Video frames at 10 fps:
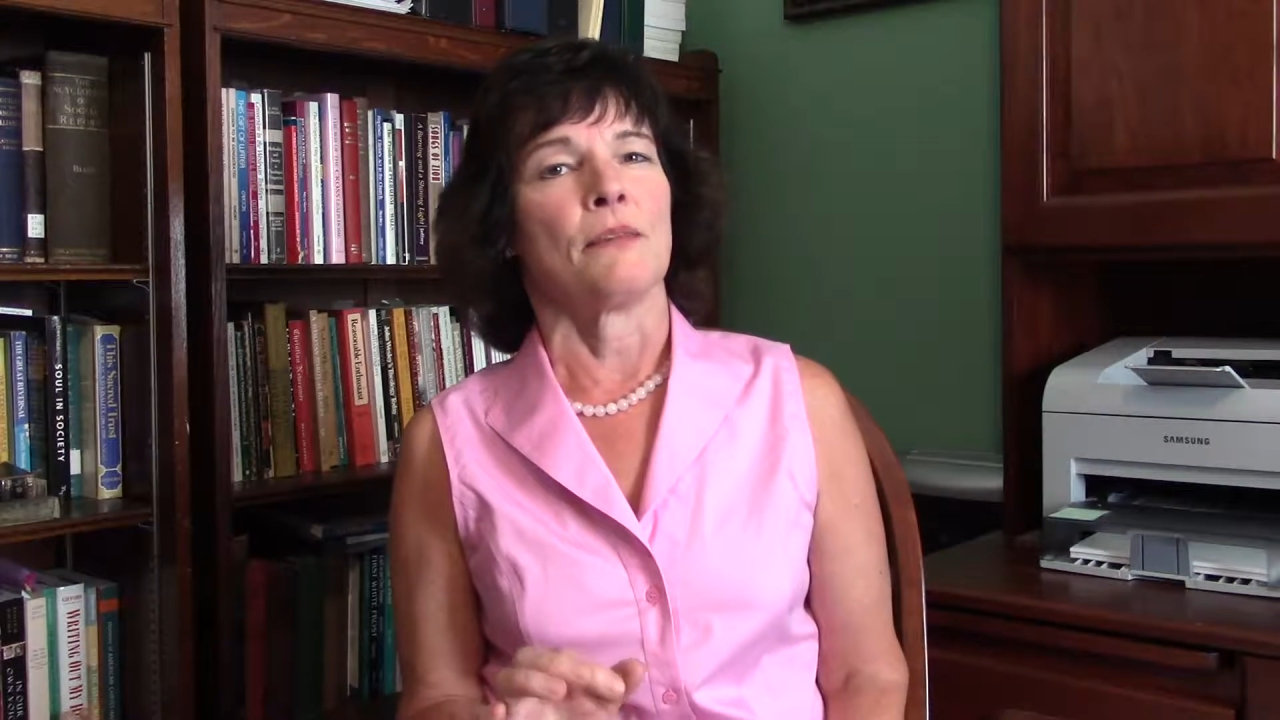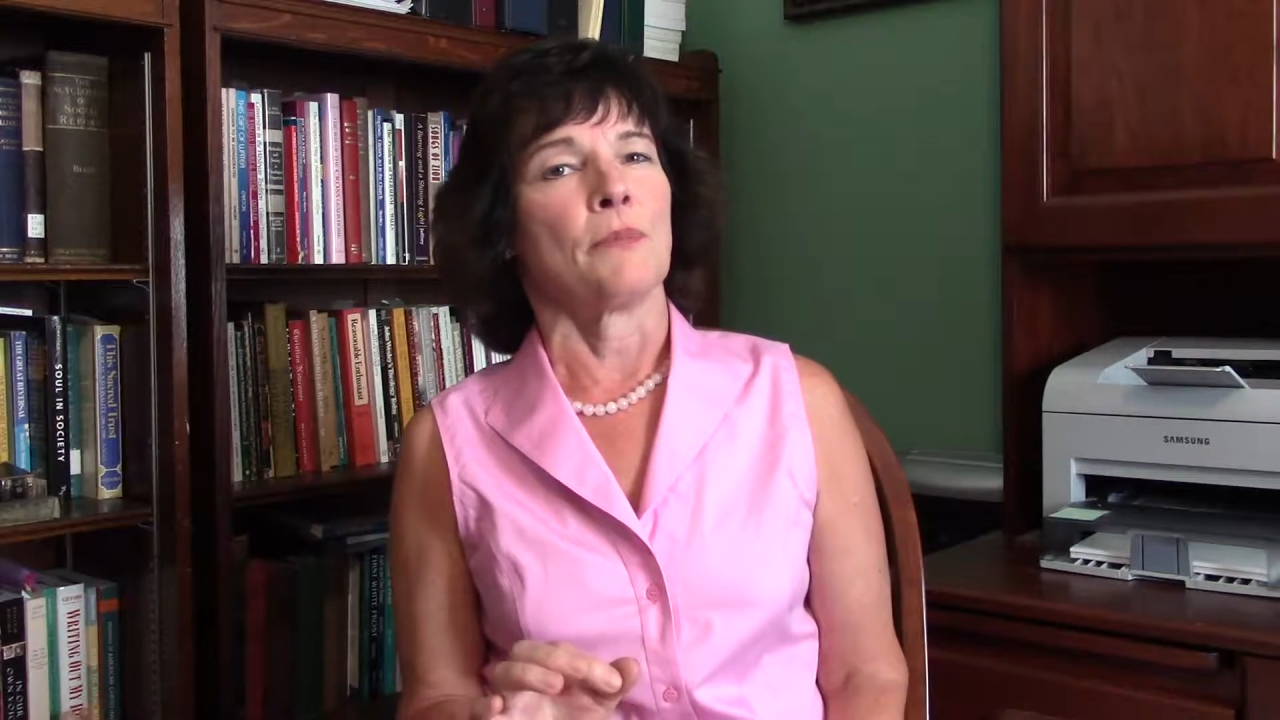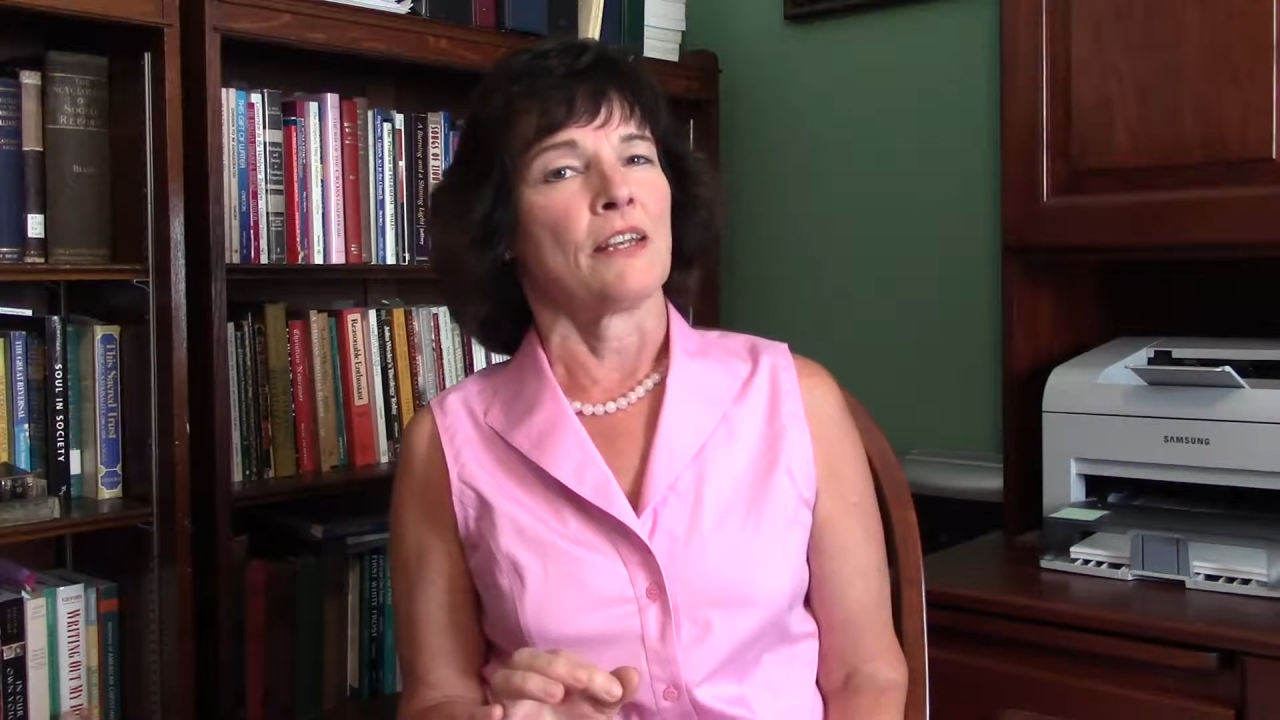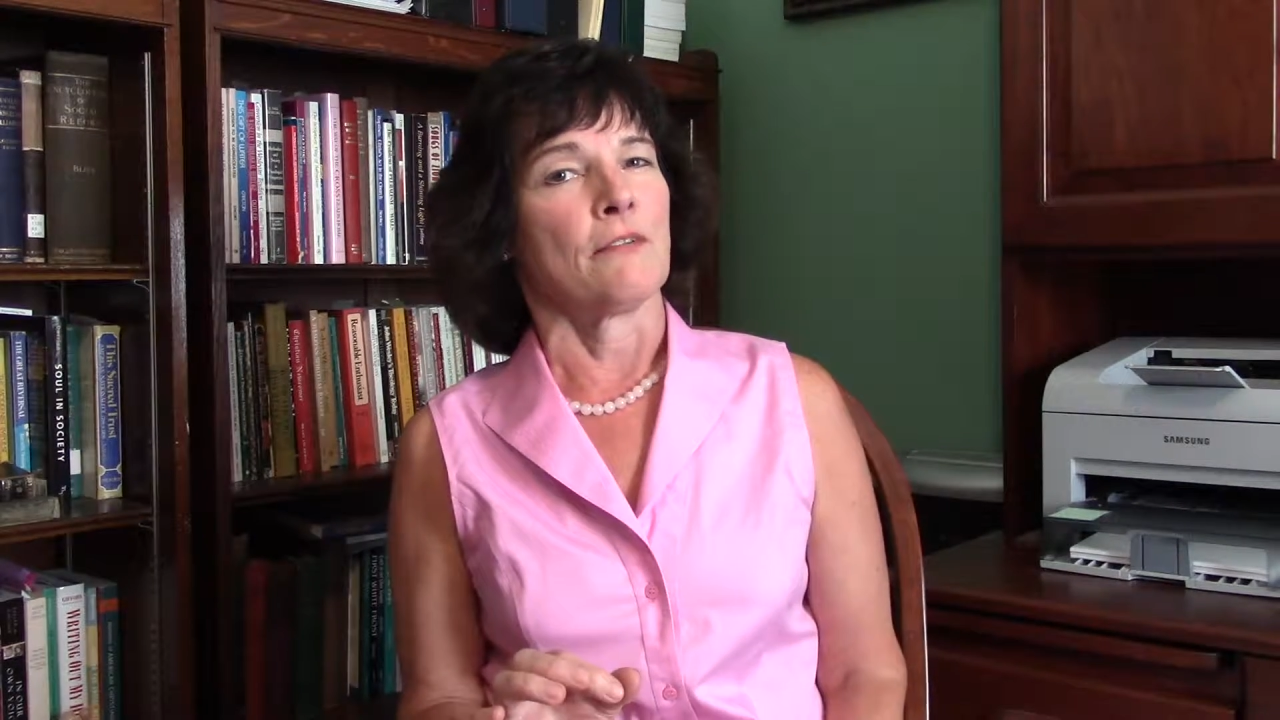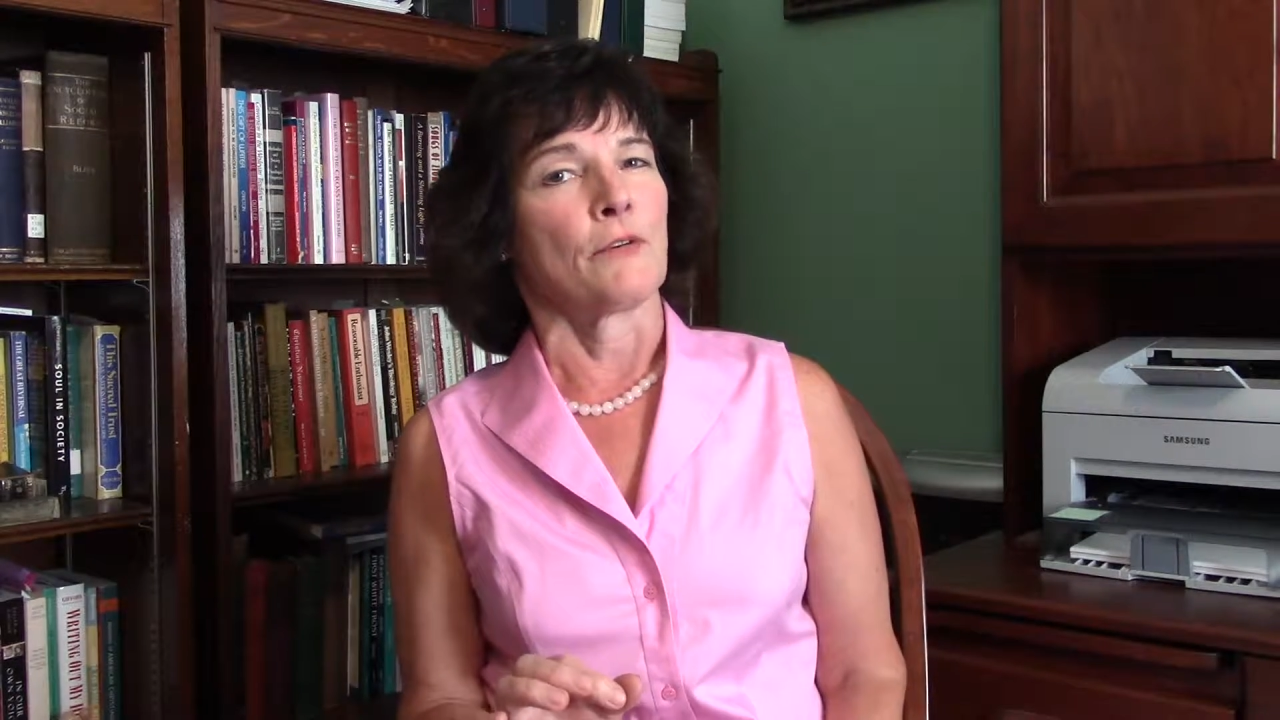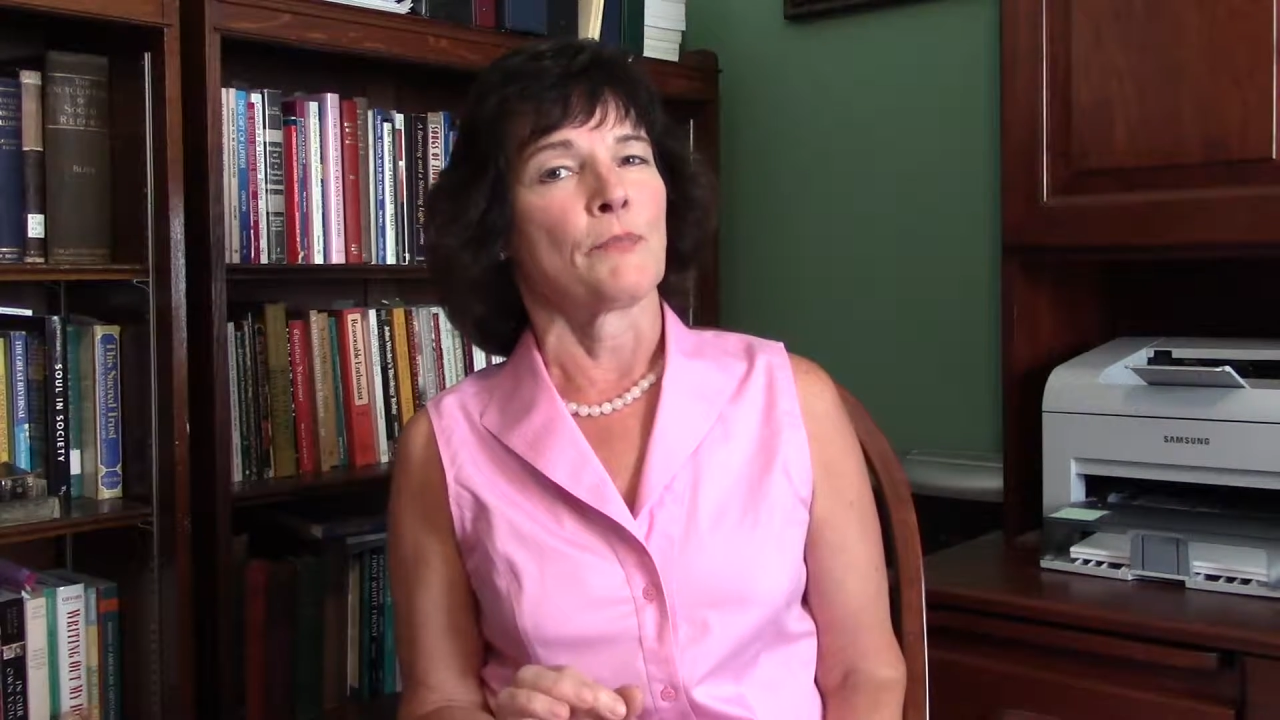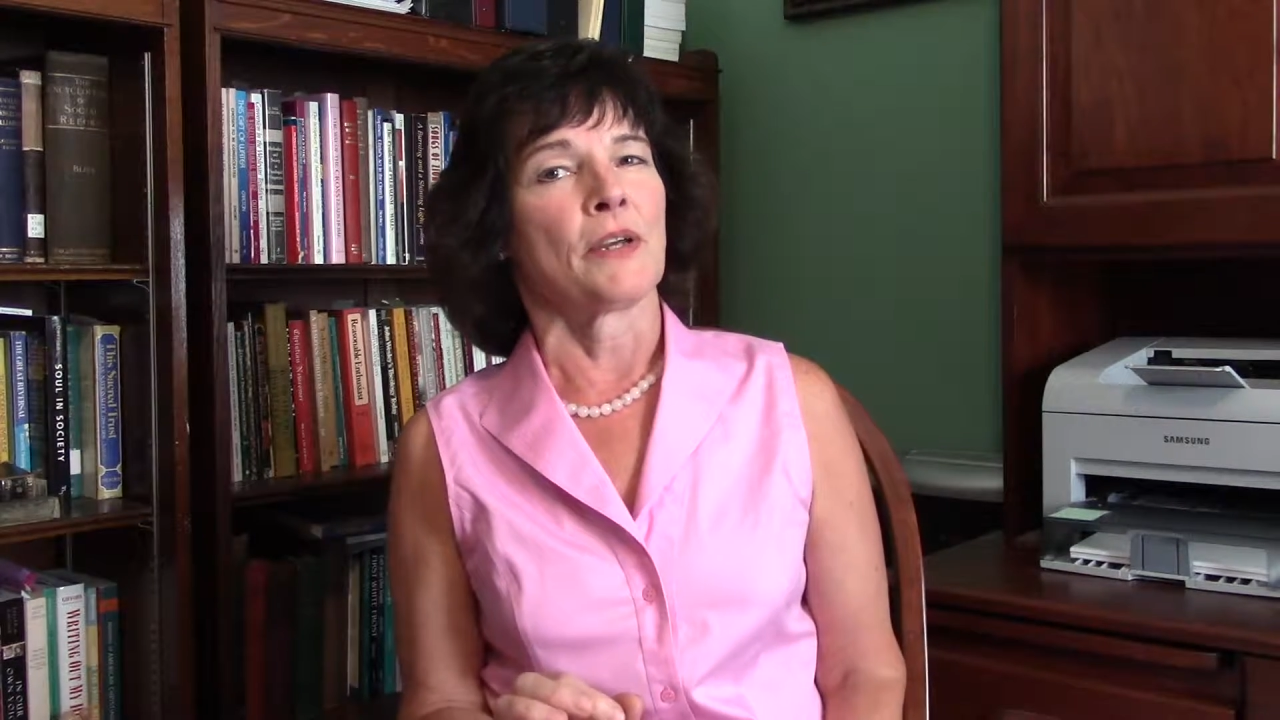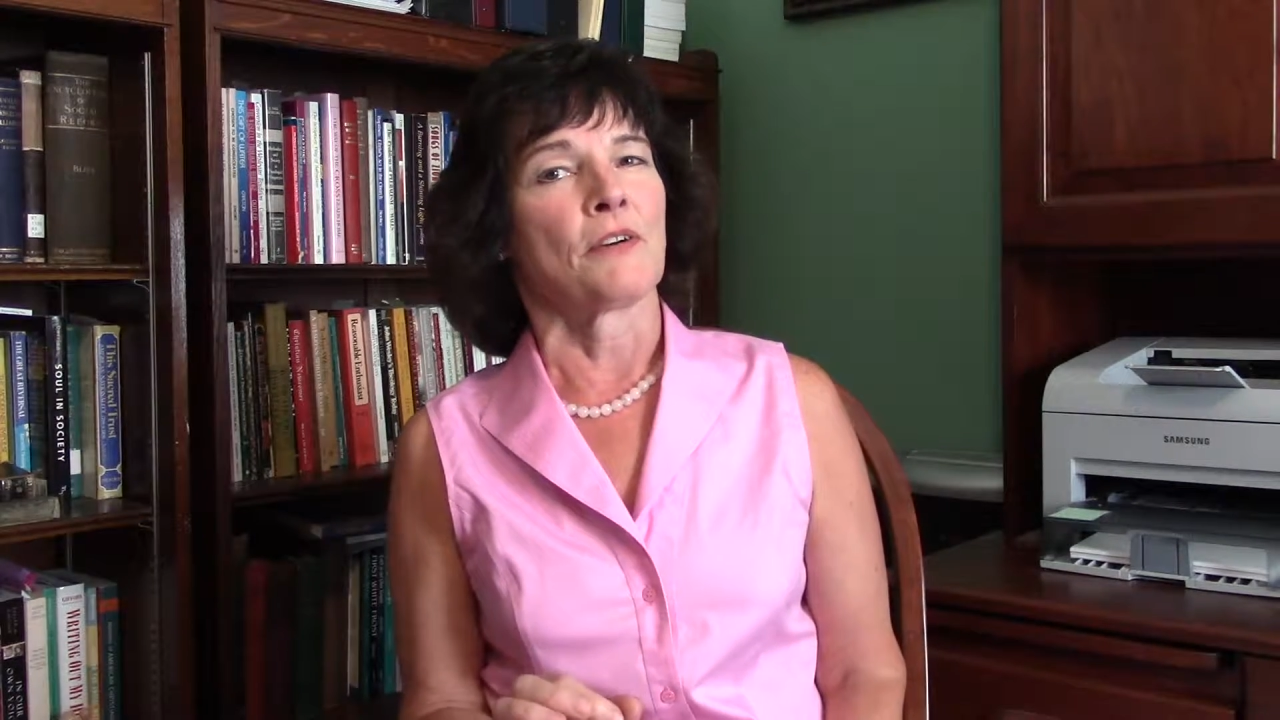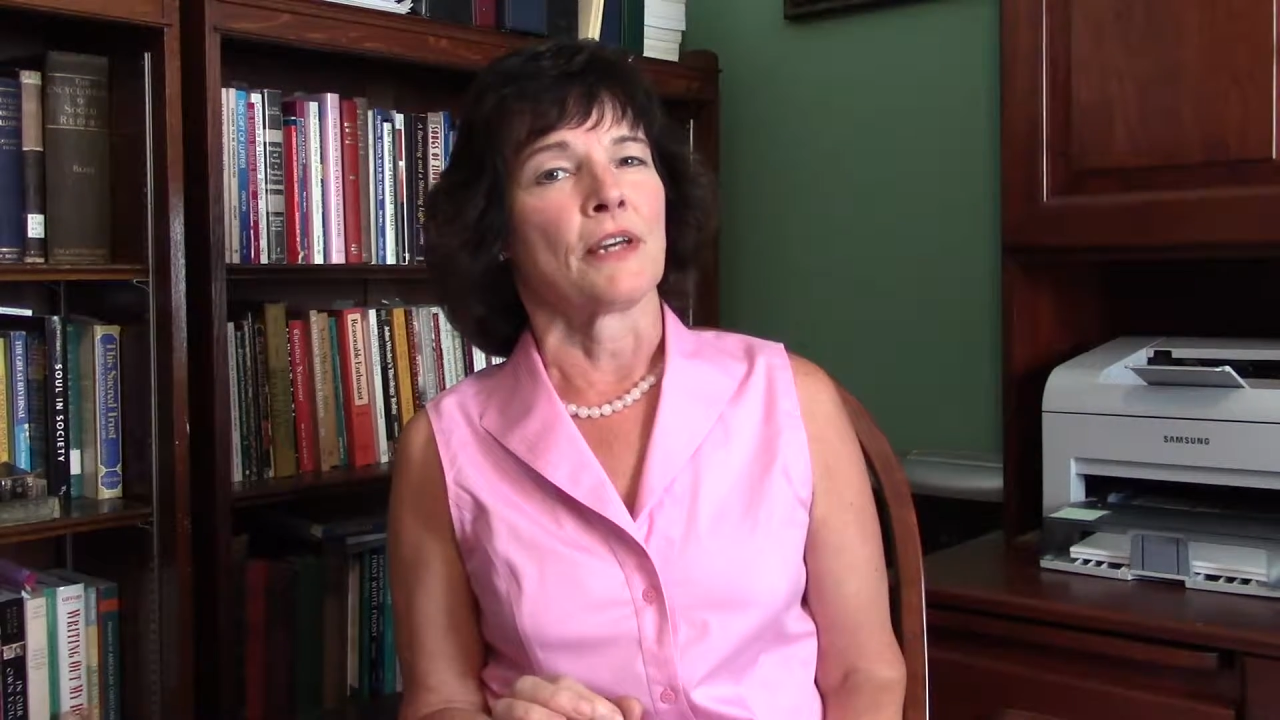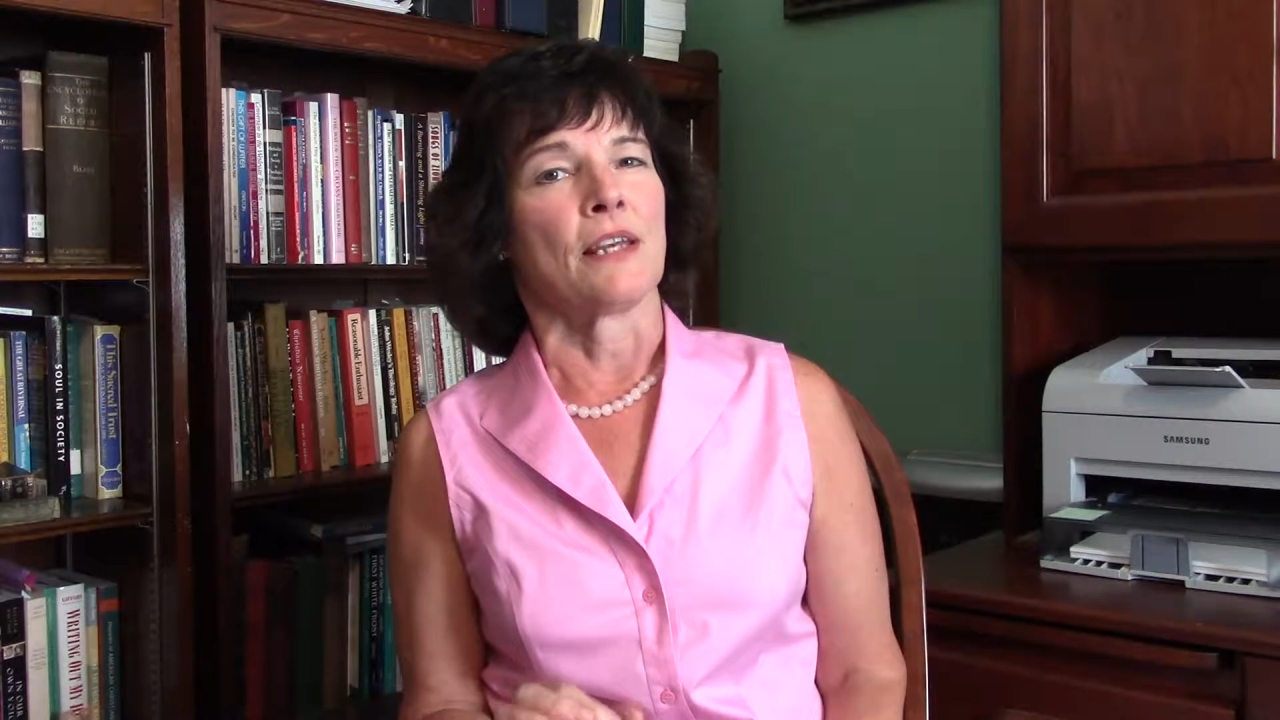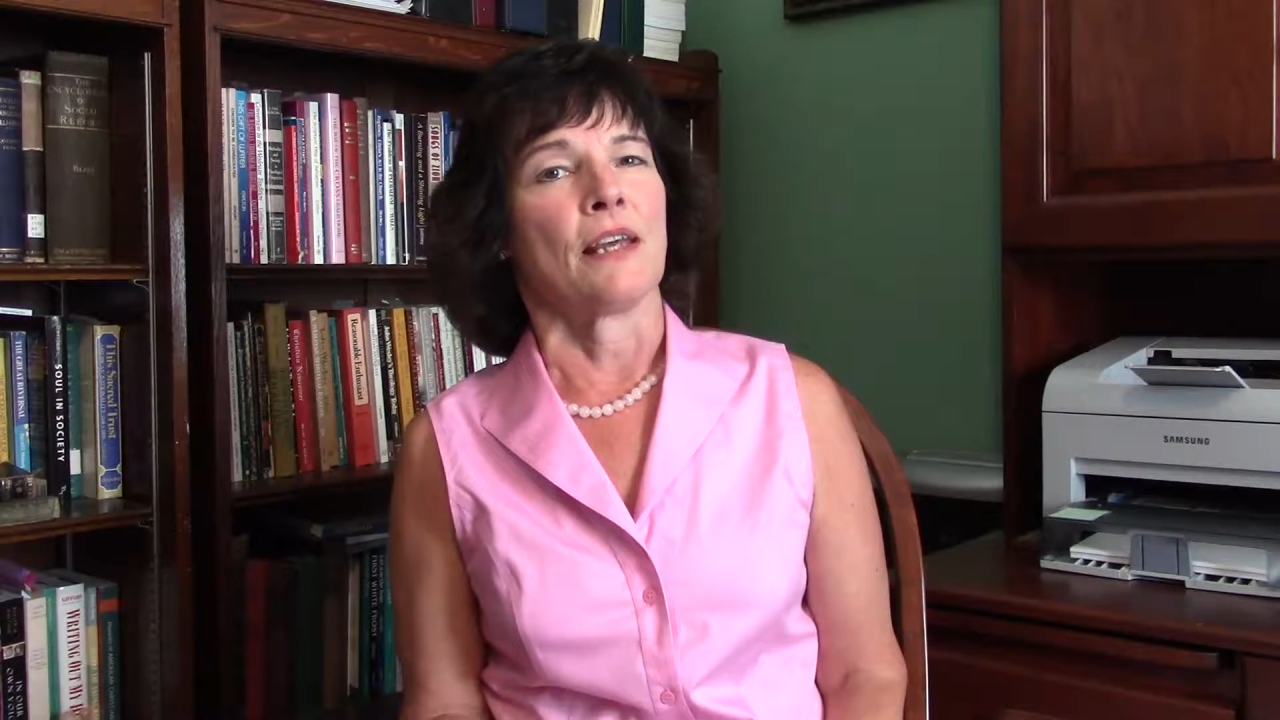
medieval period,